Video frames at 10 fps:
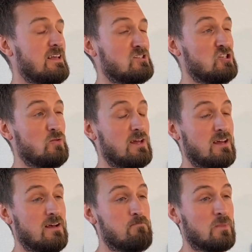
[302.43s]
is
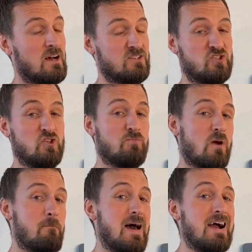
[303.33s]
doing a
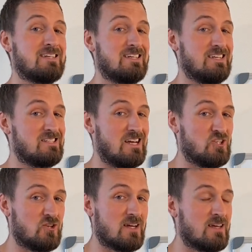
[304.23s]
supramax
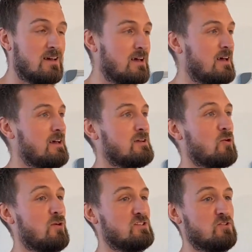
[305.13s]
eccentric
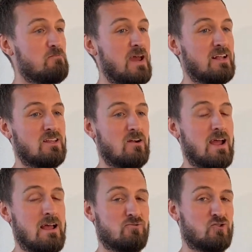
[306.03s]
going to make their
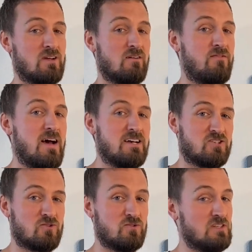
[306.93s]
hamstring
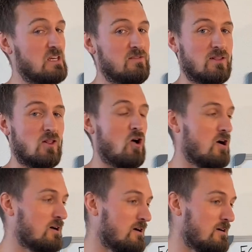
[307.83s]
fascicles even
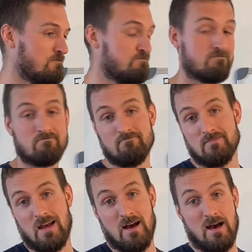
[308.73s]
longer?
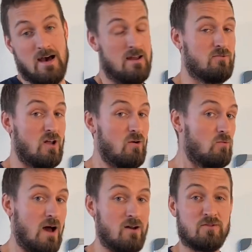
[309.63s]
I don't
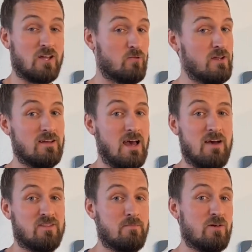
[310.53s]
know. I don't think we
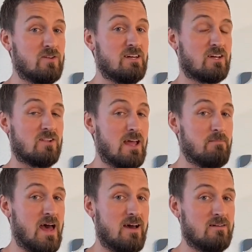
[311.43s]
have the ability to
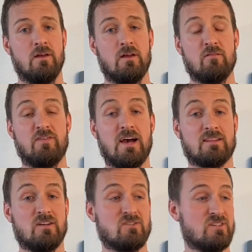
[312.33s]
claim that. In
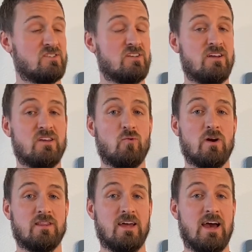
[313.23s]
fact, there's a study
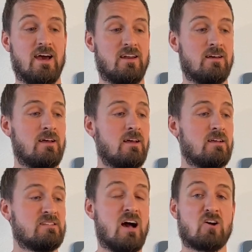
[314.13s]
where they had
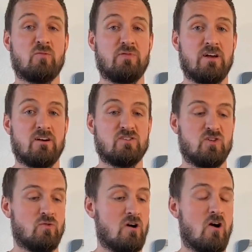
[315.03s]
soccer players
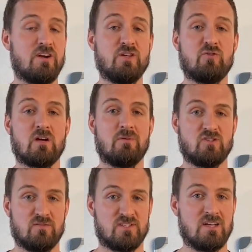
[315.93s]
who were already doing a
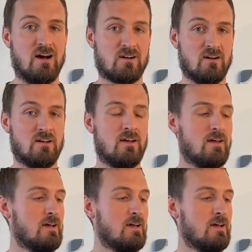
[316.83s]
bunch of soccer